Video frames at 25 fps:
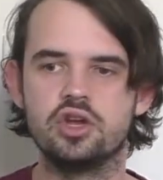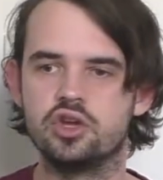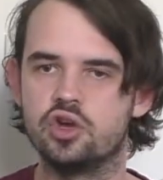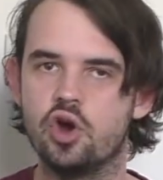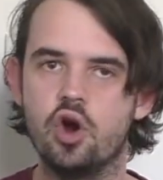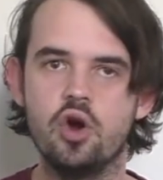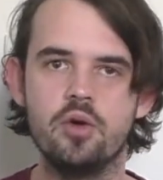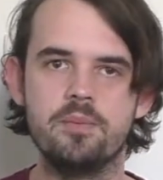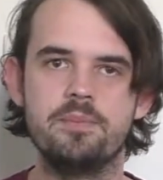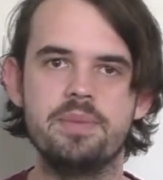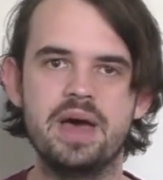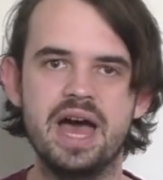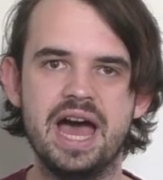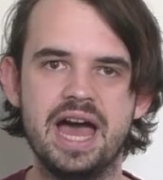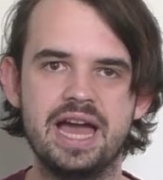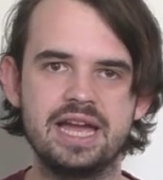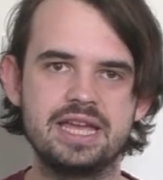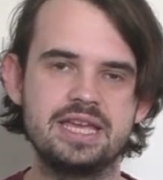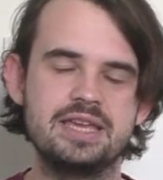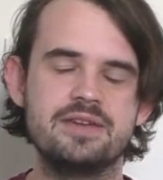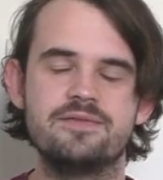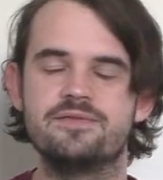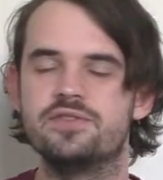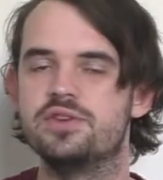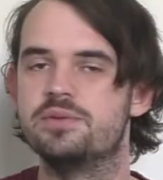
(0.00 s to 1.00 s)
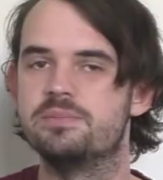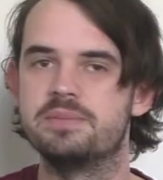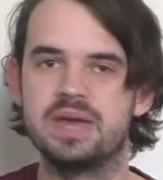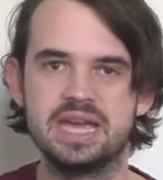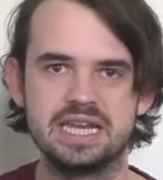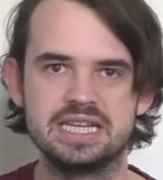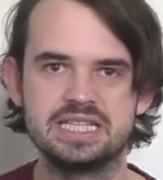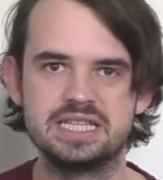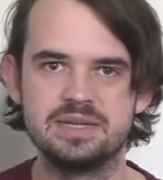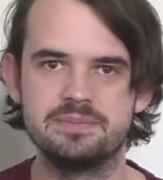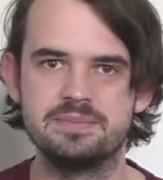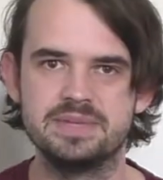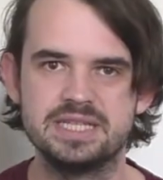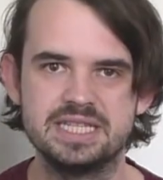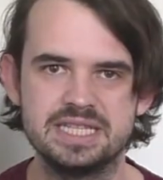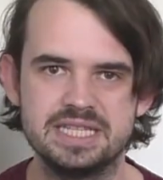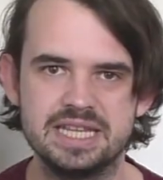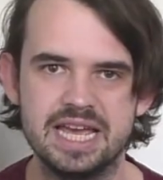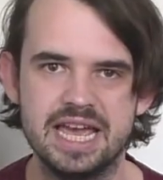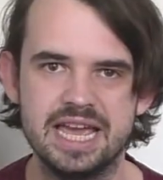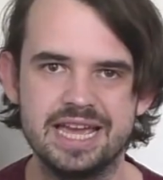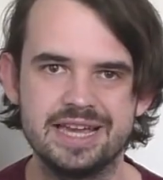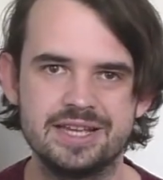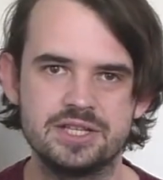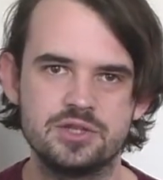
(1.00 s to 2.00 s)
go back if you make some
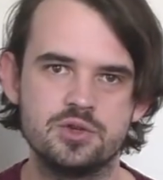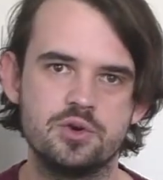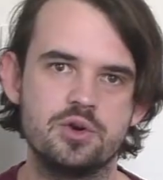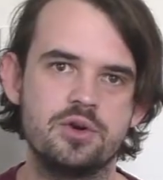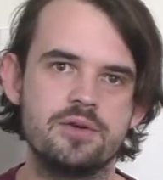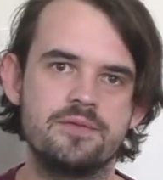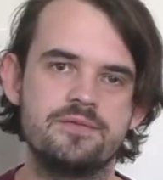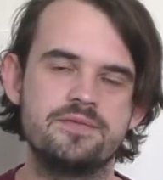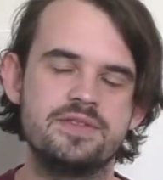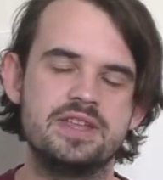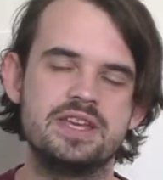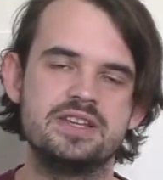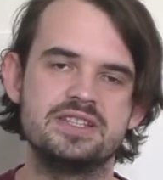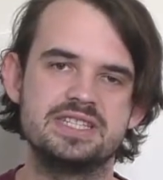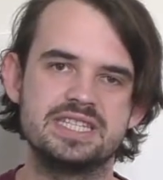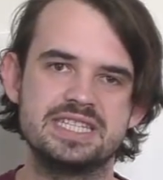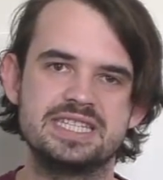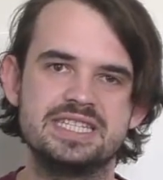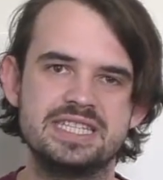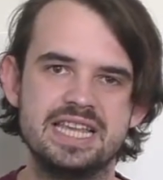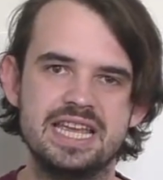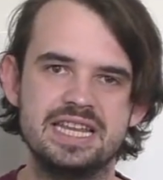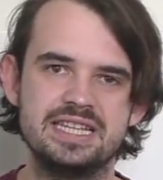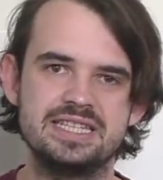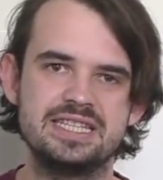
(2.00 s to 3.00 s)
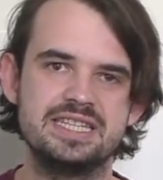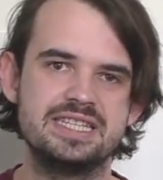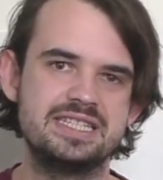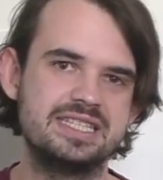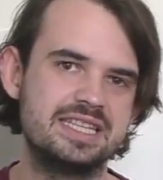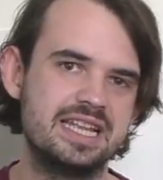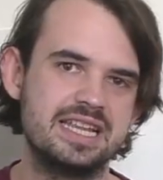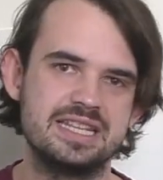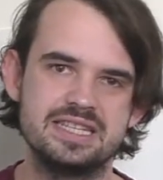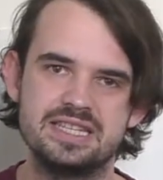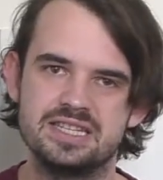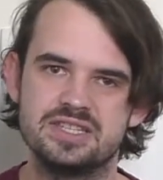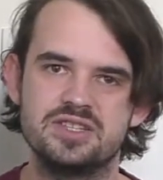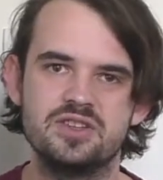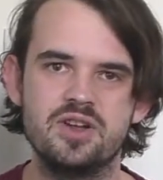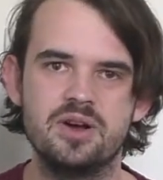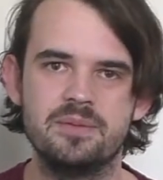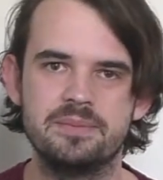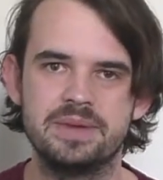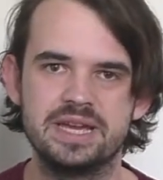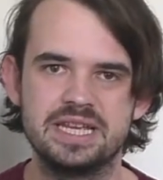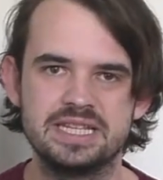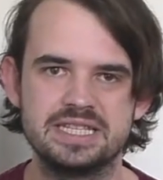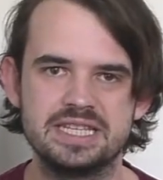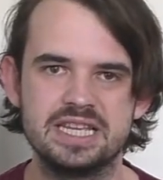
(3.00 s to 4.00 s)
mistakes or if there's a sentence that does
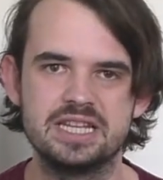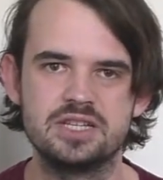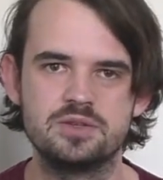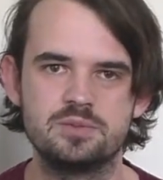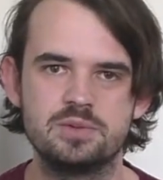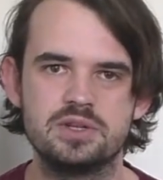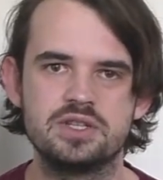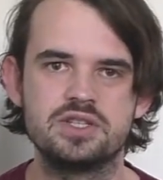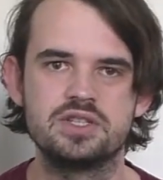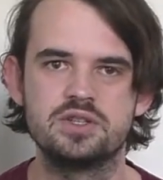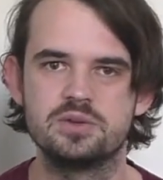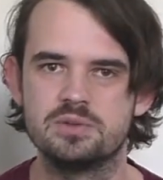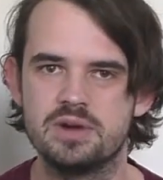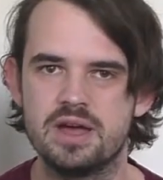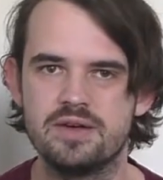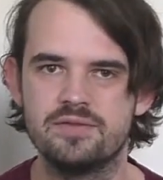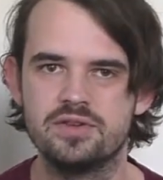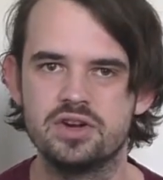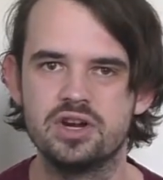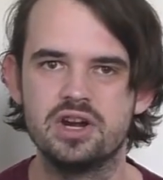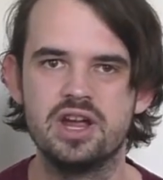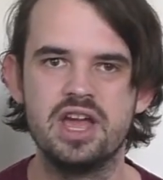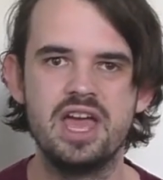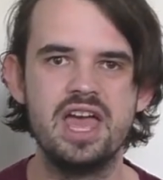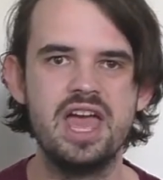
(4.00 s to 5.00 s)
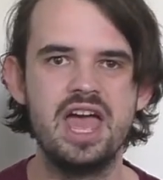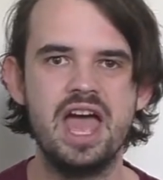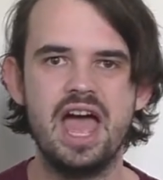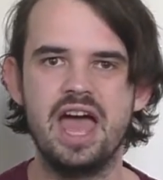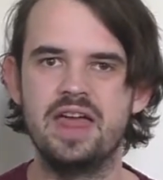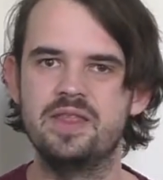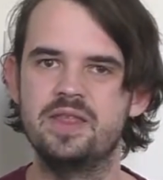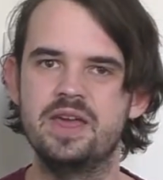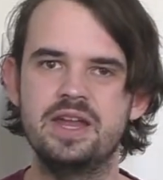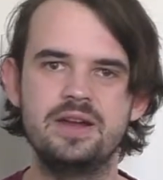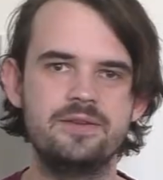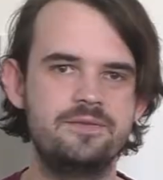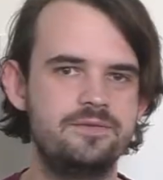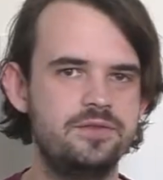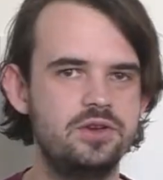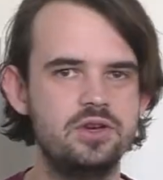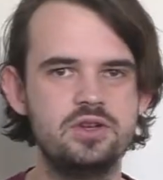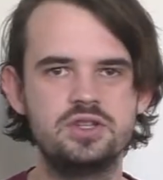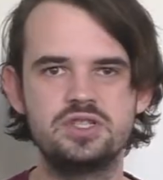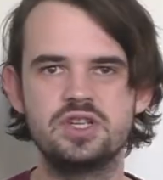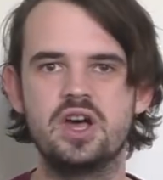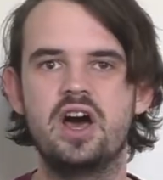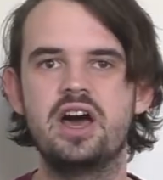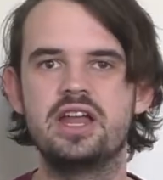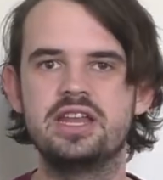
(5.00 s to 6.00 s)
not make sense whatsoever, and then a
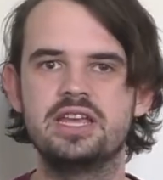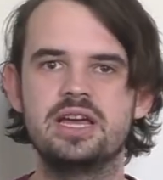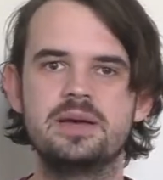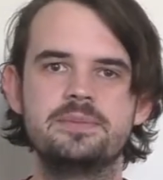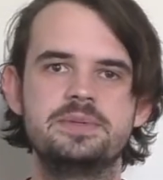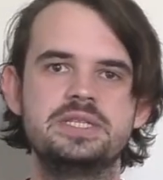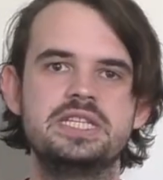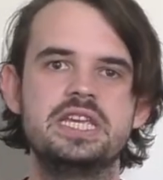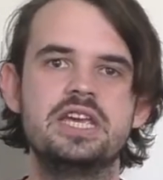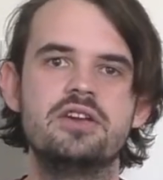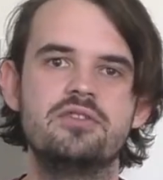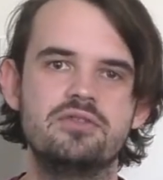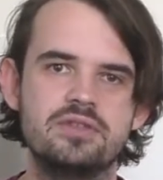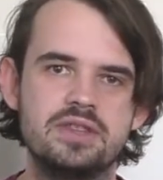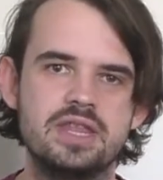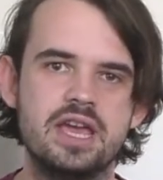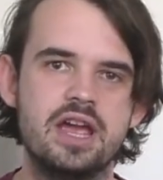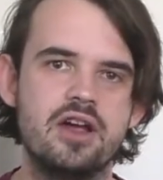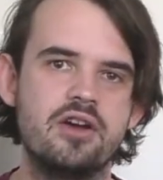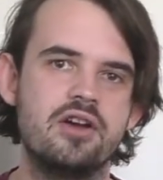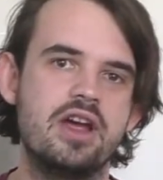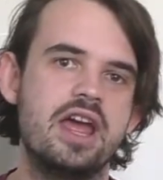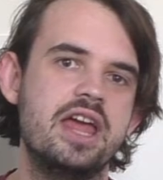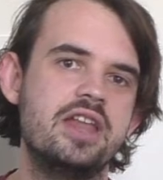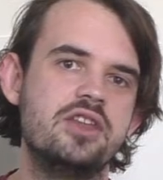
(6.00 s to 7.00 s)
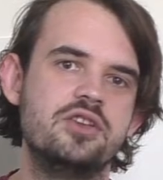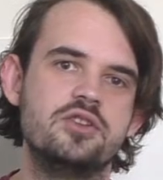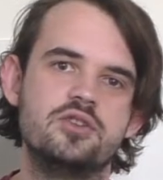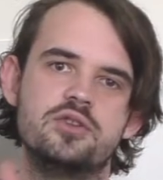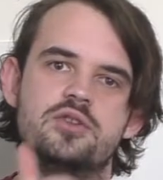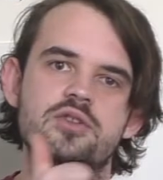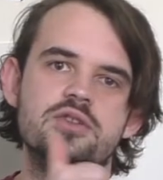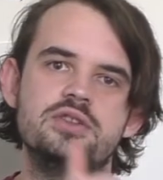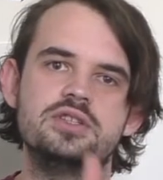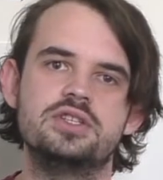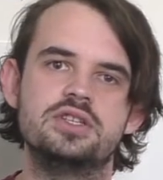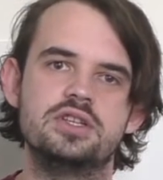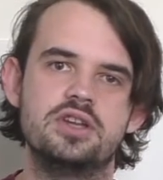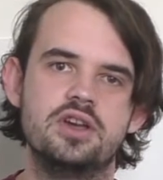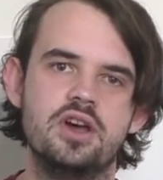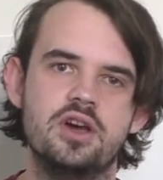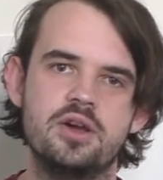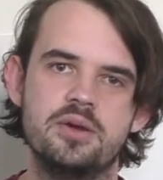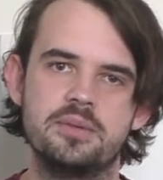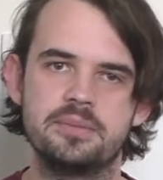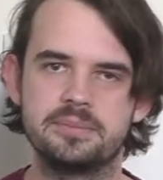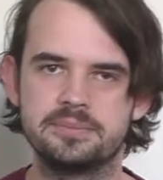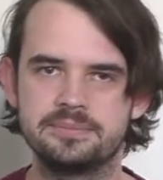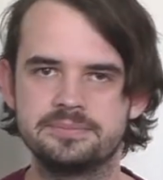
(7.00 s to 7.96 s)
few tidy ups here and there and you're good to go.